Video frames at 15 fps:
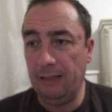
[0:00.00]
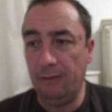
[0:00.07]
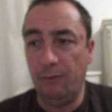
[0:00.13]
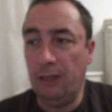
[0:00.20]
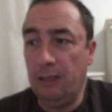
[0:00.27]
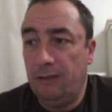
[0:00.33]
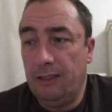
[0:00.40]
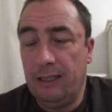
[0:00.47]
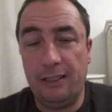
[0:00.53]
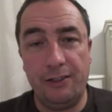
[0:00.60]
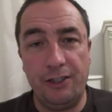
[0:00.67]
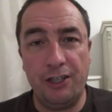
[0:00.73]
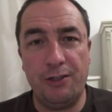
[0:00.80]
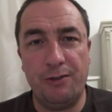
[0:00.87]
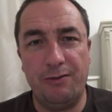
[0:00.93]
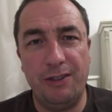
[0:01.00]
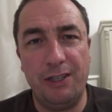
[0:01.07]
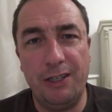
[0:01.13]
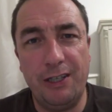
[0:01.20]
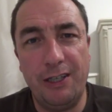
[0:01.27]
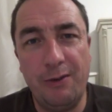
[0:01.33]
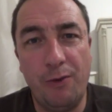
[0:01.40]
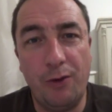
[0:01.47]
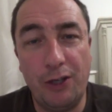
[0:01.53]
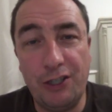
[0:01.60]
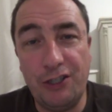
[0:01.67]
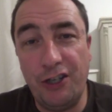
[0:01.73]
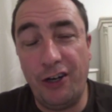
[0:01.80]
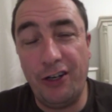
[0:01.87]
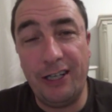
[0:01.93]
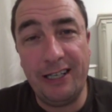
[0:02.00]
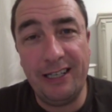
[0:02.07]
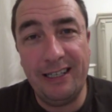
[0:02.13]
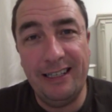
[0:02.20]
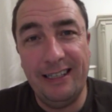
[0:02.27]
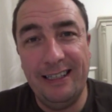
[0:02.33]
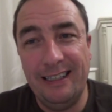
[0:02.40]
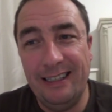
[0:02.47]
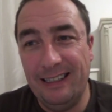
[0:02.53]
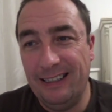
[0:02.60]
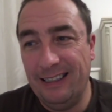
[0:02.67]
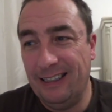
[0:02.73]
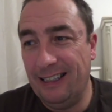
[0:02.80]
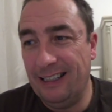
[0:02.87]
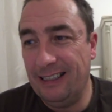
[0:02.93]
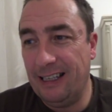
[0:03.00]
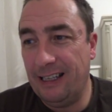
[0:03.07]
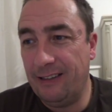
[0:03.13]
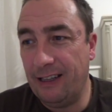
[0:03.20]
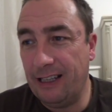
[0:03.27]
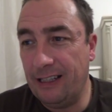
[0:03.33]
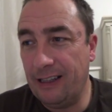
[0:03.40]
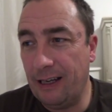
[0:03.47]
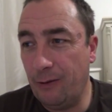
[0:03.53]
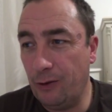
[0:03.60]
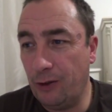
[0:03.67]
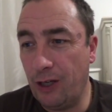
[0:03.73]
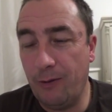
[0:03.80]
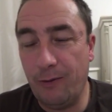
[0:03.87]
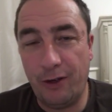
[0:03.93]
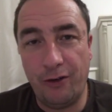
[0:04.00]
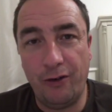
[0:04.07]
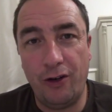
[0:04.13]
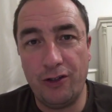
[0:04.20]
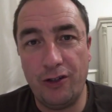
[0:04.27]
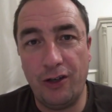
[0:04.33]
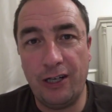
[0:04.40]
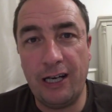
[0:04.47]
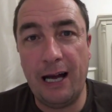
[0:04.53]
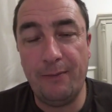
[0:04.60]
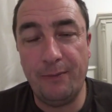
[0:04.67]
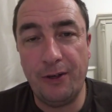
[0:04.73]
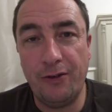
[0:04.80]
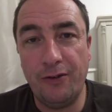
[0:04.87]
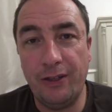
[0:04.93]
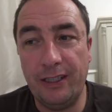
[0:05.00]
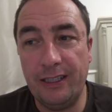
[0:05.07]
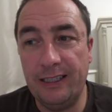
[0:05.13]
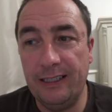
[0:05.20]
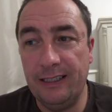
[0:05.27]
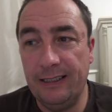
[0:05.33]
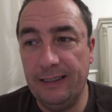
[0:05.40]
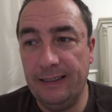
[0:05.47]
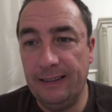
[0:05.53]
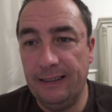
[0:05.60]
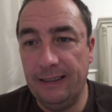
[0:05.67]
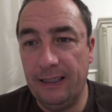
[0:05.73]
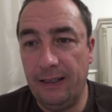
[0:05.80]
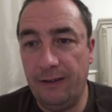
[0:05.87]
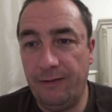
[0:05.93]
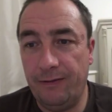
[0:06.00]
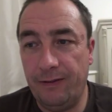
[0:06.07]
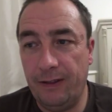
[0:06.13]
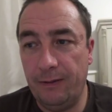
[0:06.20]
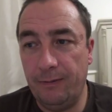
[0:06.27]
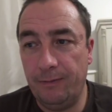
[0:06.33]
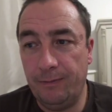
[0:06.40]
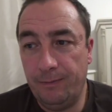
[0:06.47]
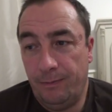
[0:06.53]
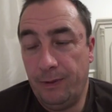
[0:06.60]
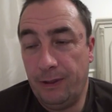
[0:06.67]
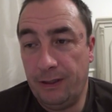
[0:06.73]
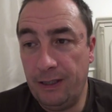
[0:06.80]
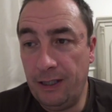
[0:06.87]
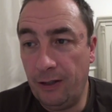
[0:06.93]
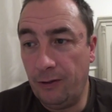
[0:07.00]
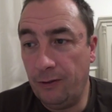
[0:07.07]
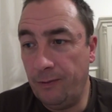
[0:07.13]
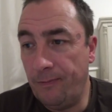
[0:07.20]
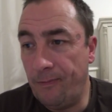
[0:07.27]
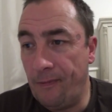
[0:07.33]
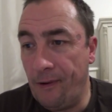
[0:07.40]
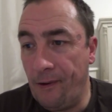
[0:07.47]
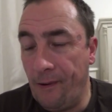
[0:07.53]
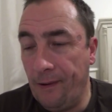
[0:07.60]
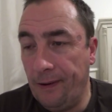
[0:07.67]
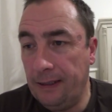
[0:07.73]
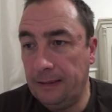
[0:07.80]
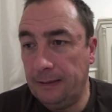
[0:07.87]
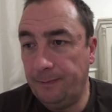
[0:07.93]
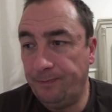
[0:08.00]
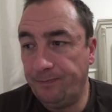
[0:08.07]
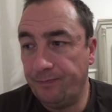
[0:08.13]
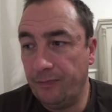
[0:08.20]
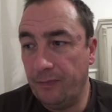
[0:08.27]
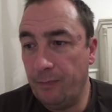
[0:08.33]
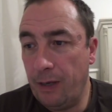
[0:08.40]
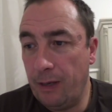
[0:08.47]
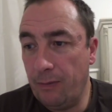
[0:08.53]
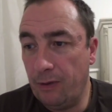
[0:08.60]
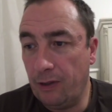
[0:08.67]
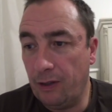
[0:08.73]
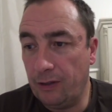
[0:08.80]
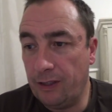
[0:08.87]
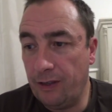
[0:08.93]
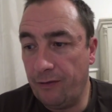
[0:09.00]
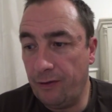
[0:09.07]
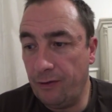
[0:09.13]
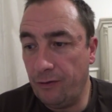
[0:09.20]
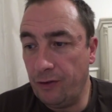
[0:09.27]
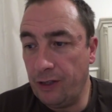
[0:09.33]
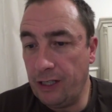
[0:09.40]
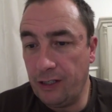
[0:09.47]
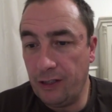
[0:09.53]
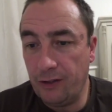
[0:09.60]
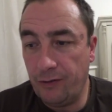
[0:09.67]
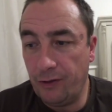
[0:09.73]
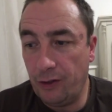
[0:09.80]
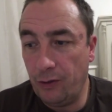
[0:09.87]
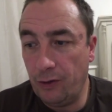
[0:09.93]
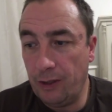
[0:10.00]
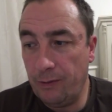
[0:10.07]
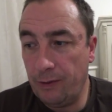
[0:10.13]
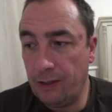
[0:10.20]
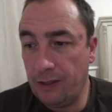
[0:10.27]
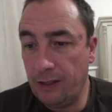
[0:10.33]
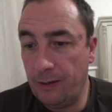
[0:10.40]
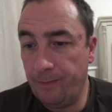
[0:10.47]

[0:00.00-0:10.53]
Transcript: well, it'll just, you won't enjoy it, and I think that would come across on camera really. If but you know, people have got different reasons for doing it. But